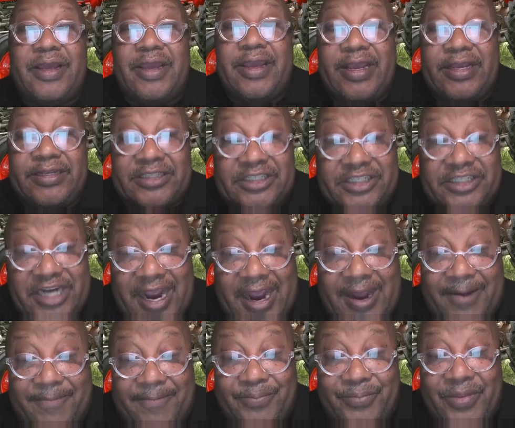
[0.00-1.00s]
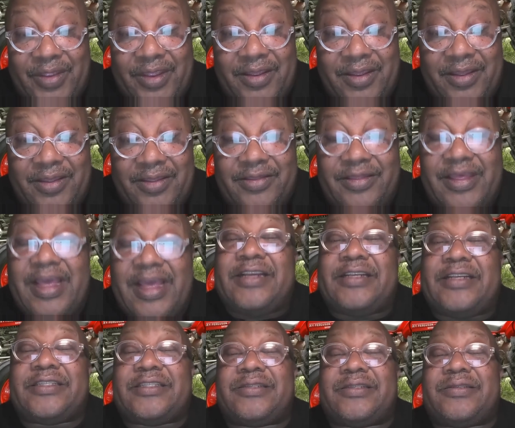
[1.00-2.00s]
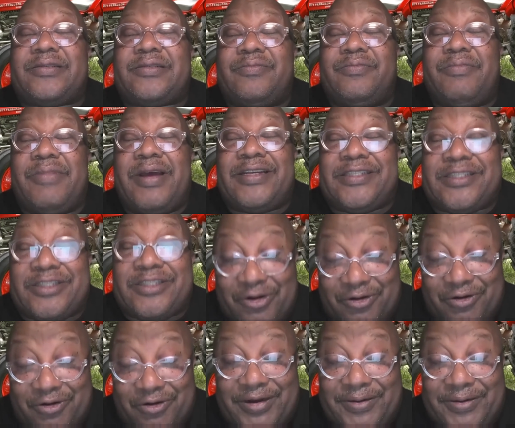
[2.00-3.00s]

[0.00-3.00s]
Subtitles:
is a job. That's my story.